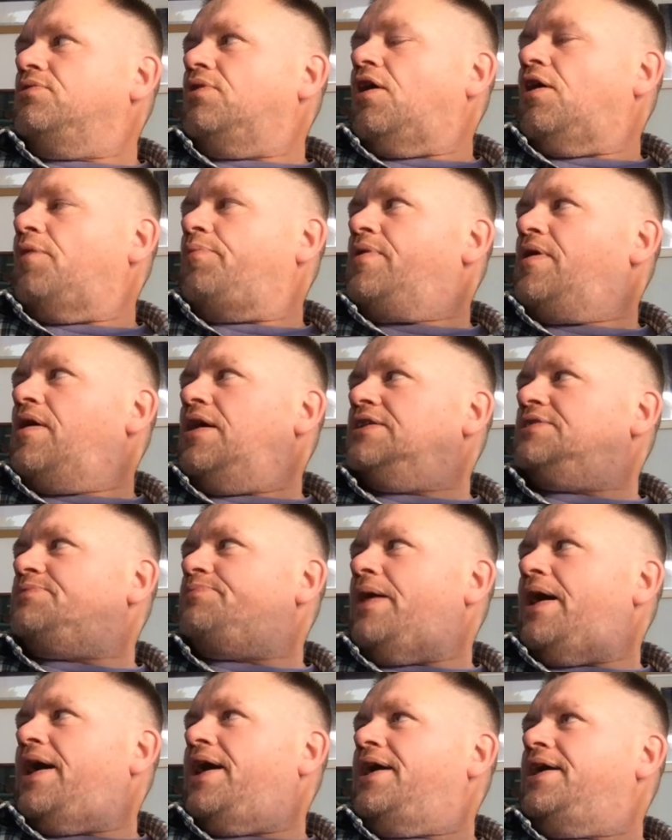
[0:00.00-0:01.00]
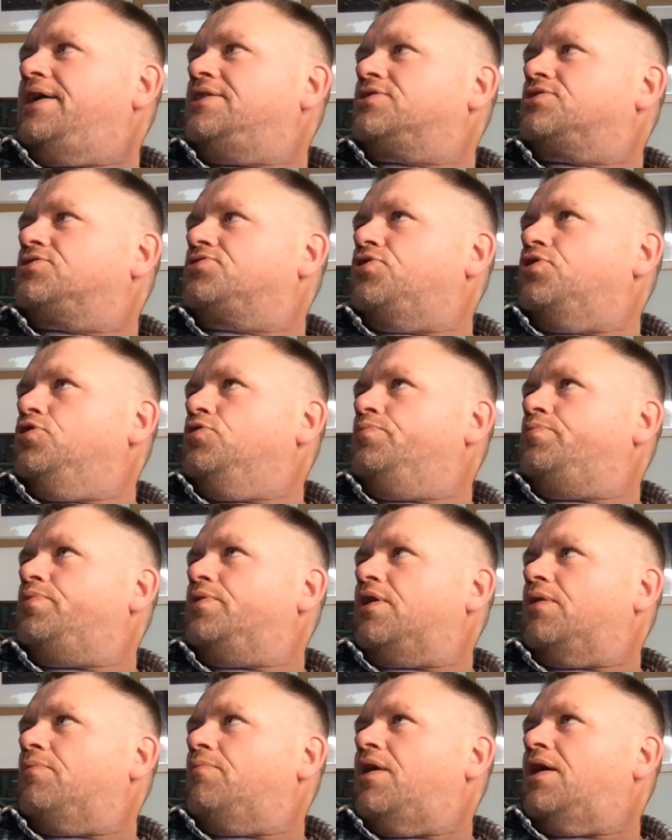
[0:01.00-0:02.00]
RPI's page, group,
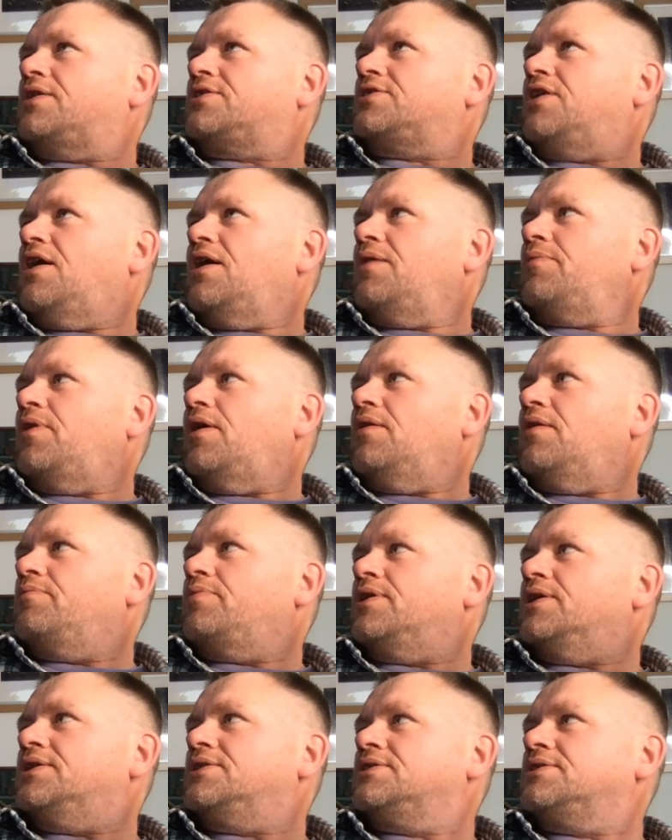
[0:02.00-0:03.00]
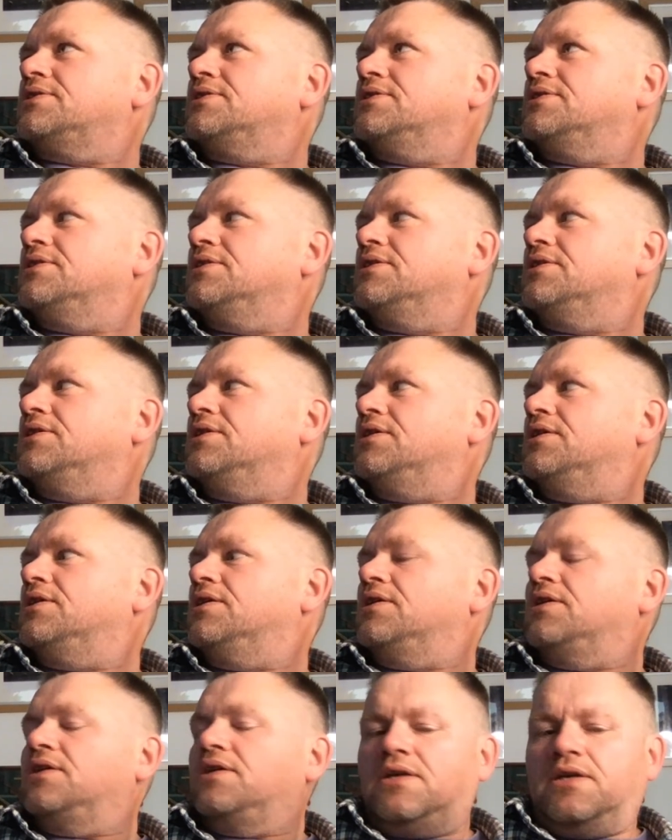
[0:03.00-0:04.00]
and on my timeline, please?
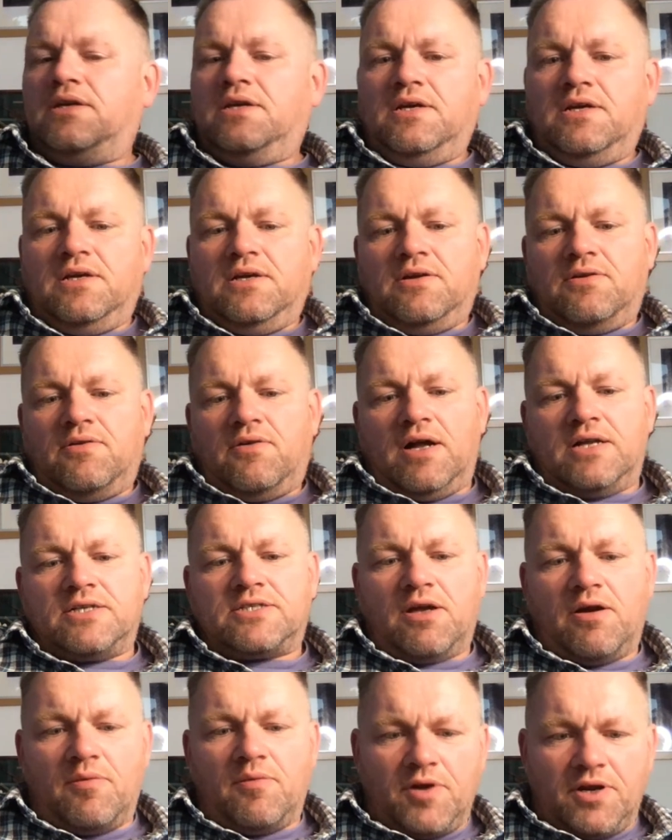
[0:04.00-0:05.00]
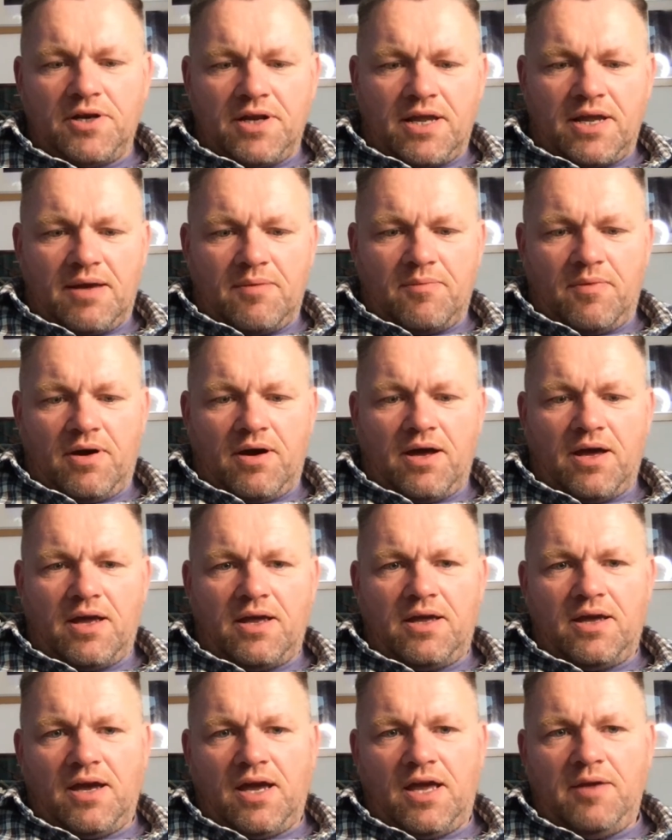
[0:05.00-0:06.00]
Right, so I'm going to get
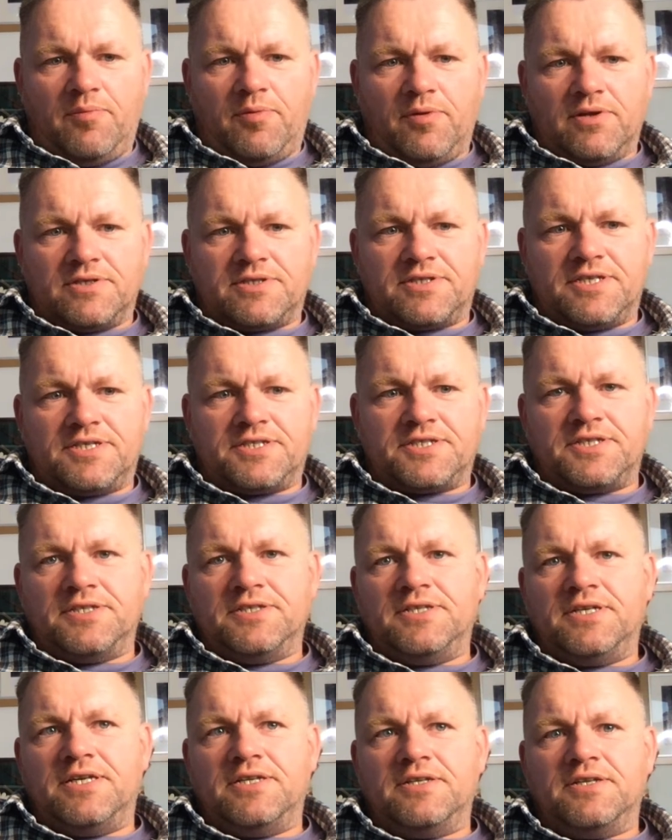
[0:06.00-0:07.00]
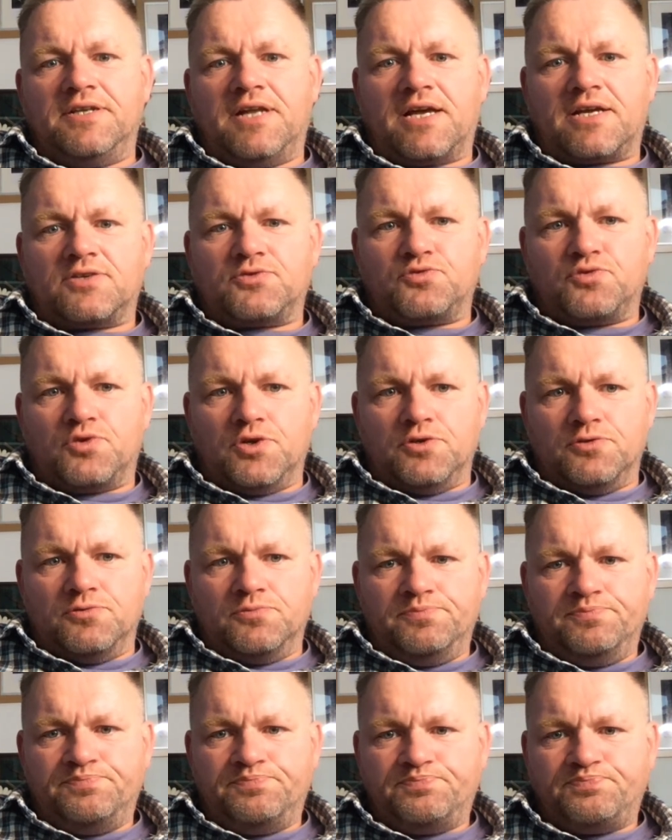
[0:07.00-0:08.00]
my able assistant in the next
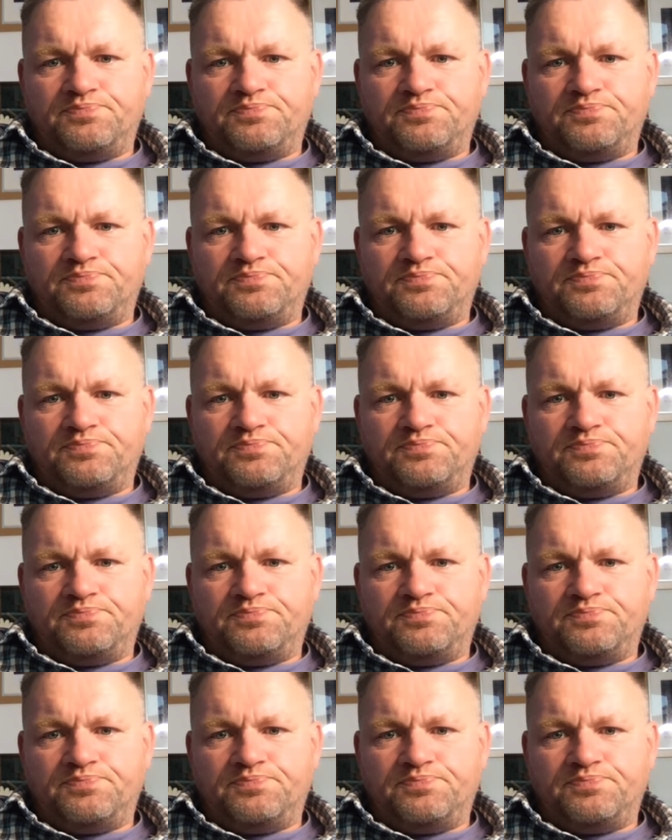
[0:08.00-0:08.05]
room